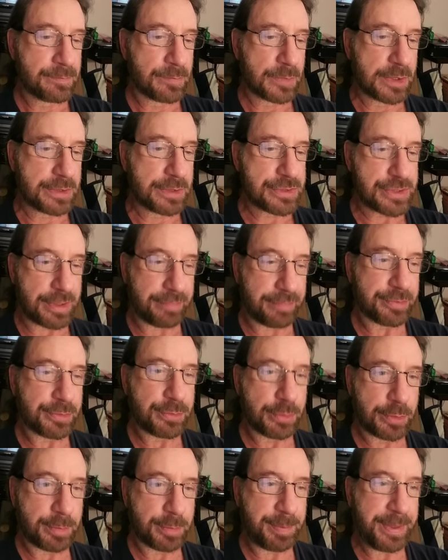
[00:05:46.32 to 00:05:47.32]
suffering
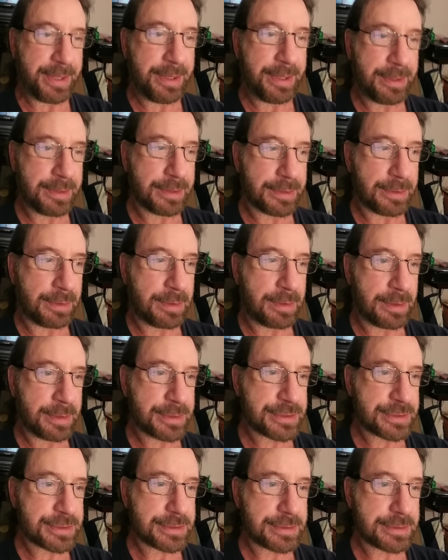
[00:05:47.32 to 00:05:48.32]
through the pain and
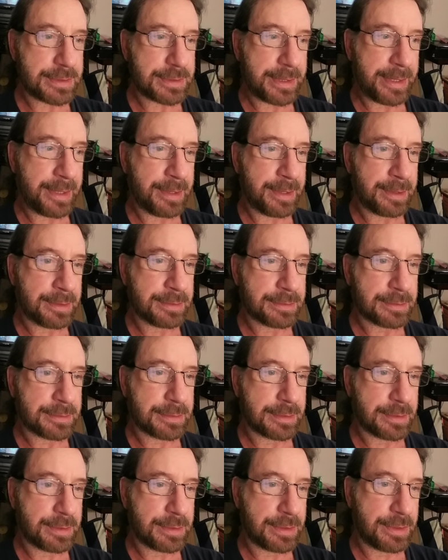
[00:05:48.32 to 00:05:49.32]
loss and
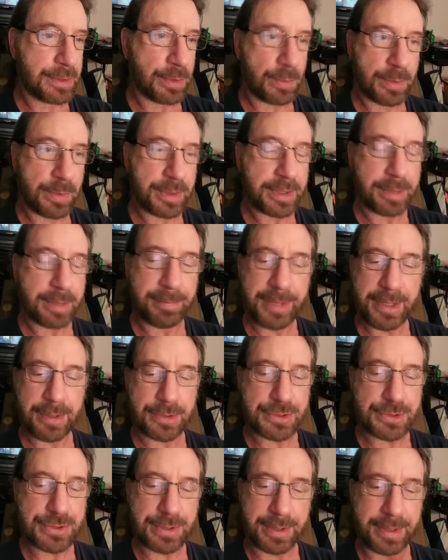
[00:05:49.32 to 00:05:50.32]
going about
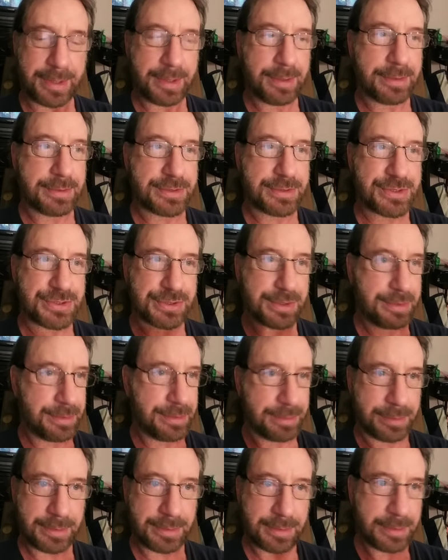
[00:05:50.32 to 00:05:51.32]
trying to
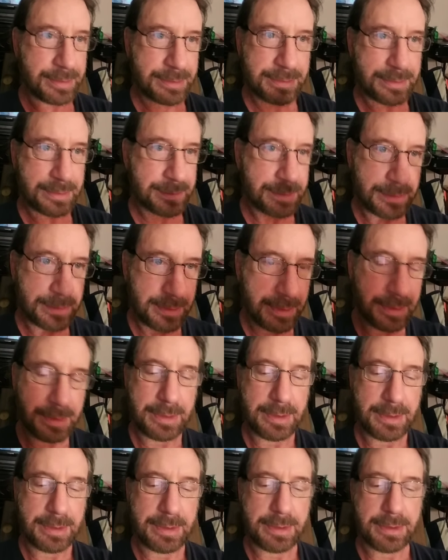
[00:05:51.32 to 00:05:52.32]
secure,
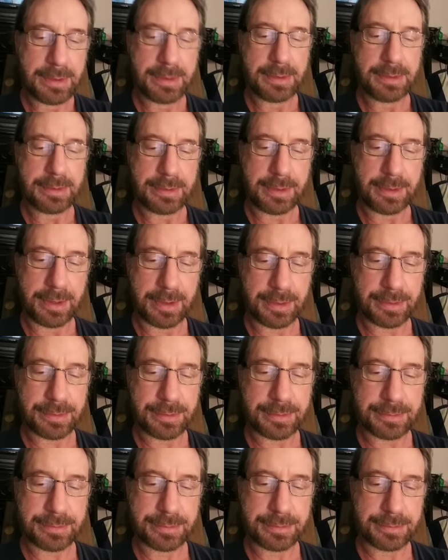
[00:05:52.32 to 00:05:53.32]

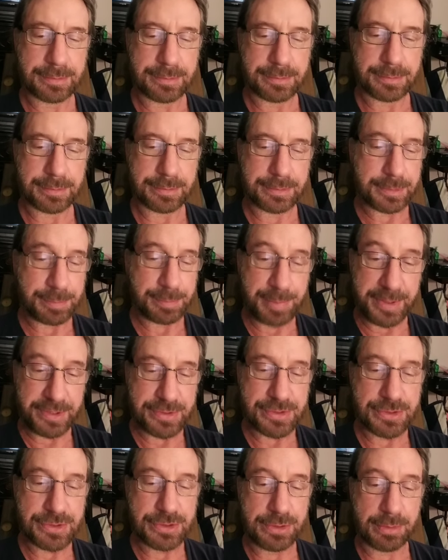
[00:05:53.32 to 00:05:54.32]
the
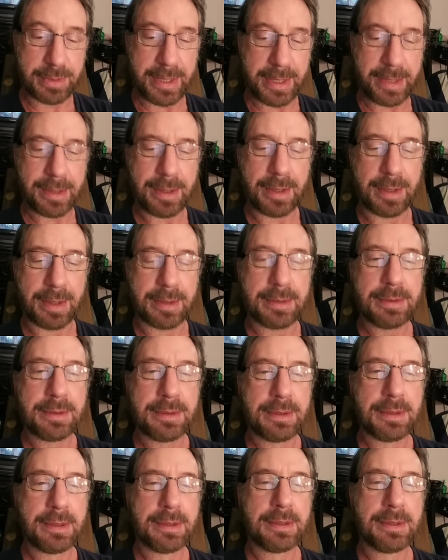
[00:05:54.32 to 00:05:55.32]
pieces you can,
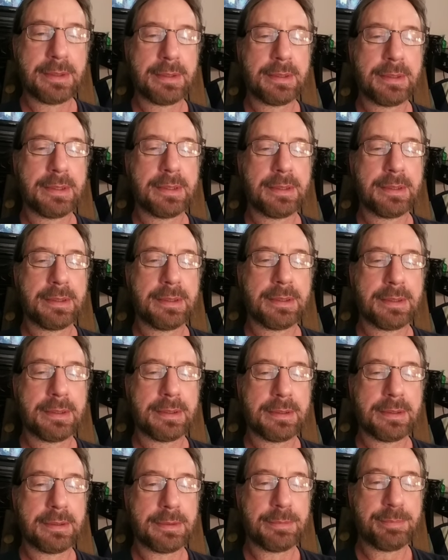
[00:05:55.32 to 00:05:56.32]

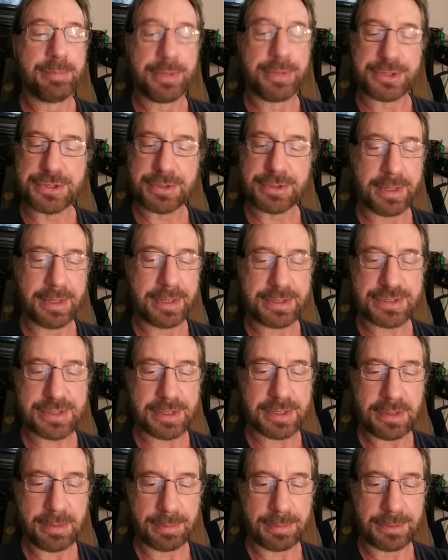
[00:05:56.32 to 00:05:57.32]
but you're not
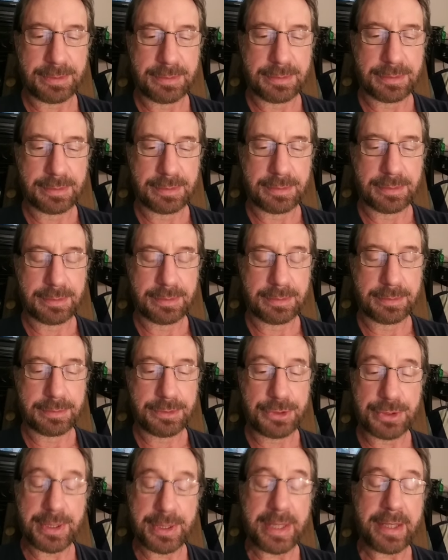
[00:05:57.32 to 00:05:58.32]
stable.
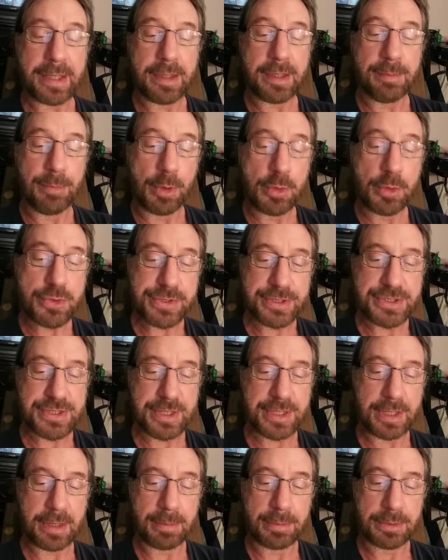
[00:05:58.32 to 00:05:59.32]
You're not emotionally
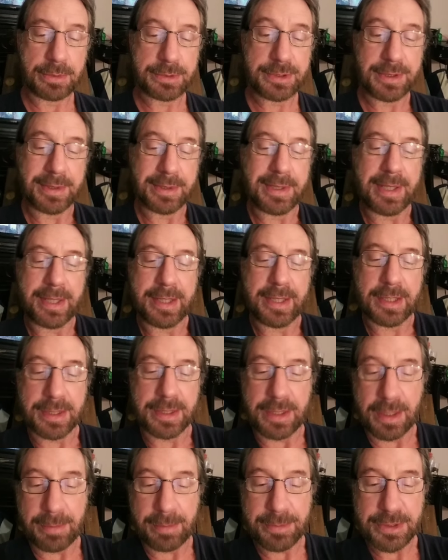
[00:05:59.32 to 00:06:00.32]
stable. You're not
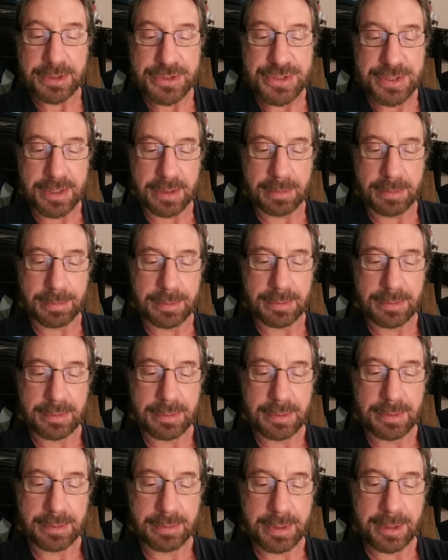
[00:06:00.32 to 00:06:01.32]
economically stable.
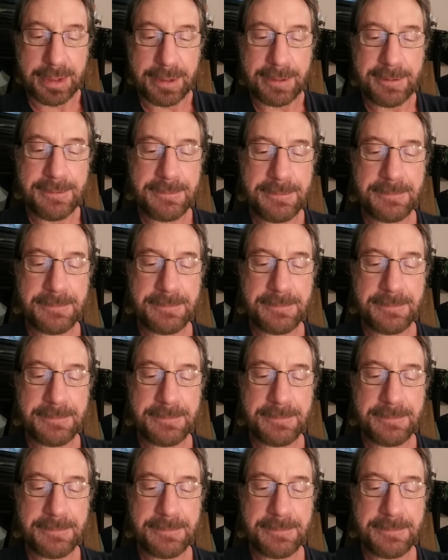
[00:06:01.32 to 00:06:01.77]
Okay.